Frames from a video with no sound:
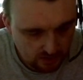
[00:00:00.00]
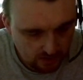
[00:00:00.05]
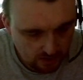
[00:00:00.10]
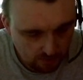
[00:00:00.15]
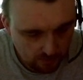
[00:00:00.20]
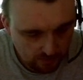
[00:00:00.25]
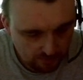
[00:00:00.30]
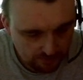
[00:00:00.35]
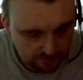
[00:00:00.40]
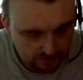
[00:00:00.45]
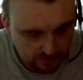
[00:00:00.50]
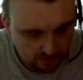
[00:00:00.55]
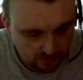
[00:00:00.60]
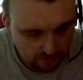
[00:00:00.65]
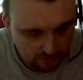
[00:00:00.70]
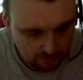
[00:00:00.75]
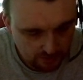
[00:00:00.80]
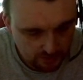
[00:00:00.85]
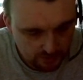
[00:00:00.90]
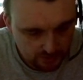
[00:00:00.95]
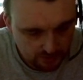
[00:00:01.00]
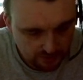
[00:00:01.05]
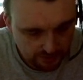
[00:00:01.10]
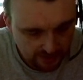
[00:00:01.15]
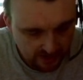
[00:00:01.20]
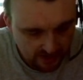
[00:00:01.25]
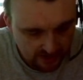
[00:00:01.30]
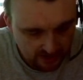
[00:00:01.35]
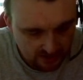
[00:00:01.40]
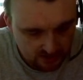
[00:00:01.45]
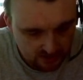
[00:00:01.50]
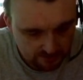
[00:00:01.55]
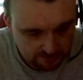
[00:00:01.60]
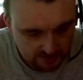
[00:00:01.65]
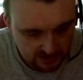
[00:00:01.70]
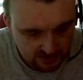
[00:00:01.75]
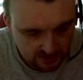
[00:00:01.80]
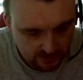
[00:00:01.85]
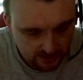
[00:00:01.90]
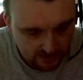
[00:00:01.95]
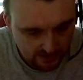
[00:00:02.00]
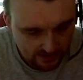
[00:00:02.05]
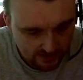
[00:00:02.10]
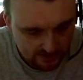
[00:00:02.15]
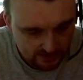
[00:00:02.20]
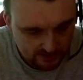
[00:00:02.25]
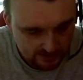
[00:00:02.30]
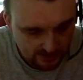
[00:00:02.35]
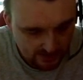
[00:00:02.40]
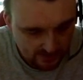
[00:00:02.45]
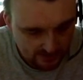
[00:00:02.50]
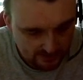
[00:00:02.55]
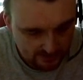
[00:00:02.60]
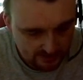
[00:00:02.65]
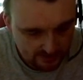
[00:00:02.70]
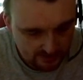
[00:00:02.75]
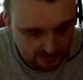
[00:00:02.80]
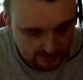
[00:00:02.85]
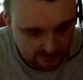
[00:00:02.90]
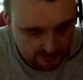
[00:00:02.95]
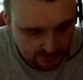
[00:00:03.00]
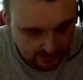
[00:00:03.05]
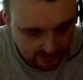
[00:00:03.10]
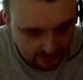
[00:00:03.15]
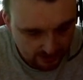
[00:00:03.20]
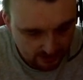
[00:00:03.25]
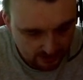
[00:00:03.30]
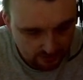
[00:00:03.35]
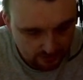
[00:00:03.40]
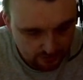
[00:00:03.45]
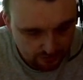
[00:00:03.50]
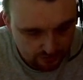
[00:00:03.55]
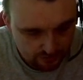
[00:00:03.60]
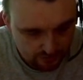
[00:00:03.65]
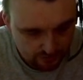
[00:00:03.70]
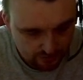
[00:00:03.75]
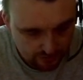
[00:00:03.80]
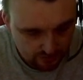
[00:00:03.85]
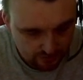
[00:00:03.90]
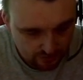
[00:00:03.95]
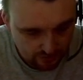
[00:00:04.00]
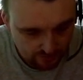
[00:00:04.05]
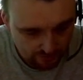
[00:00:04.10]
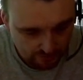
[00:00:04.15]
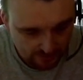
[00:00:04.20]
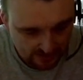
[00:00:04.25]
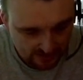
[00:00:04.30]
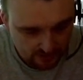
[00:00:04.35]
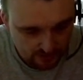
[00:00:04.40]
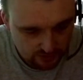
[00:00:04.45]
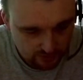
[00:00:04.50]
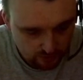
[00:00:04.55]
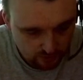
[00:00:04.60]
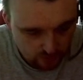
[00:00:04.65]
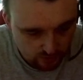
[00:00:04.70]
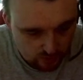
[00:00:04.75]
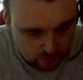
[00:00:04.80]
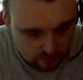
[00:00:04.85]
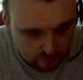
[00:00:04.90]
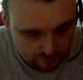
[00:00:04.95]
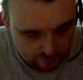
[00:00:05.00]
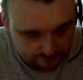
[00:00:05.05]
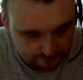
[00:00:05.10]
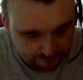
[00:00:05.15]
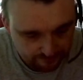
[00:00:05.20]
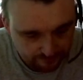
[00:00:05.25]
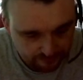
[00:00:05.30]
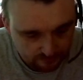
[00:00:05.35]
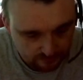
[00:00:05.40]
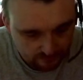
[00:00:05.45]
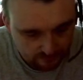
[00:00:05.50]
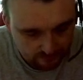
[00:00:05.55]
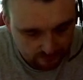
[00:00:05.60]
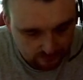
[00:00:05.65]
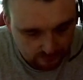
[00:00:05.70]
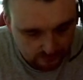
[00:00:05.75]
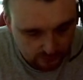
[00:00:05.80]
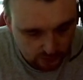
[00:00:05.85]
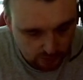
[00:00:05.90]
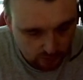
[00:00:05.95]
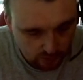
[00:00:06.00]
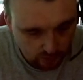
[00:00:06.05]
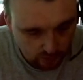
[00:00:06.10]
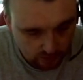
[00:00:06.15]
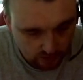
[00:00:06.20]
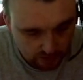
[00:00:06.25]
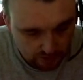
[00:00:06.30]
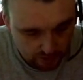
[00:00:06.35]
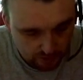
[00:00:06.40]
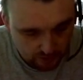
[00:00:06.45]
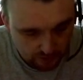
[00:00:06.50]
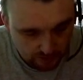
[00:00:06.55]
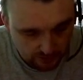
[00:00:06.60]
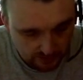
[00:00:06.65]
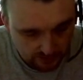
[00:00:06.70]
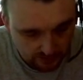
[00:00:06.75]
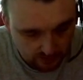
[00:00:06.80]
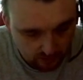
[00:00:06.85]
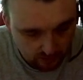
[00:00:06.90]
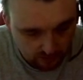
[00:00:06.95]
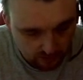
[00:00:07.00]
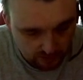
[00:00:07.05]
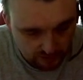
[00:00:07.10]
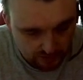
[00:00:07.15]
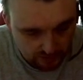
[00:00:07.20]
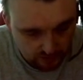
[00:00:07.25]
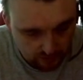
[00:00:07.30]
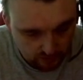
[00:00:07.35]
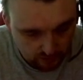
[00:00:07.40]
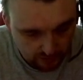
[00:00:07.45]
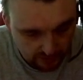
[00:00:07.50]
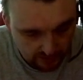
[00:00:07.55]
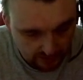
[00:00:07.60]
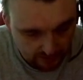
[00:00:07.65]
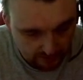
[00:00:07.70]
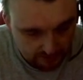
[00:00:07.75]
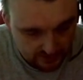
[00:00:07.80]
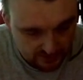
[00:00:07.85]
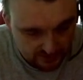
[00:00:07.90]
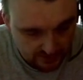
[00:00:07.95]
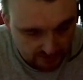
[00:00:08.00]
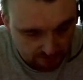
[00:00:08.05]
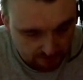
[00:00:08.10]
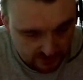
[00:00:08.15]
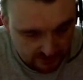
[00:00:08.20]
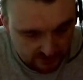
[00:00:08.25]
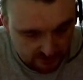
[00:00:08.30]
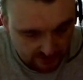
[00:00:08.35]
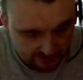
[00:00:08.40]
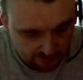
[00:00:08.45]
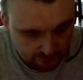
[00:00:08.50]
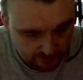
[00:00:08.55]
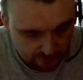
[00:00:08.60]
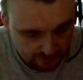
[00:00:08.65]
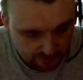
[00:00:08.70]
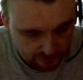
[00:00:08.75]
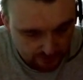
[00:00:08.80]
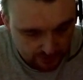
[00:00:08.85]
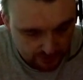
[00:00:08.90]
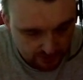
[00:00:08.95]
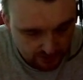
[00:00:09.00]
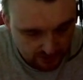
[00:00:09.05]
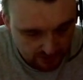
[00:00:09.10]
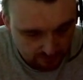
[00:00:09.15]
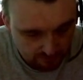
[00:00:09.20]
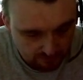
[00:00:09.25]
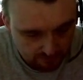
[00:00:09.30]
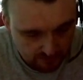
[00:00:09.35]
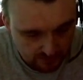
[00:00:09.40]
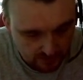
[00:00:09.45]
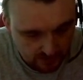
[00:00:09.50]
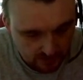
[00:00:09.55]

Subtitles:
Above the clouds and on the highest peak I stand and sing the truth of my soul. All is open, all is known. I present myself without shame.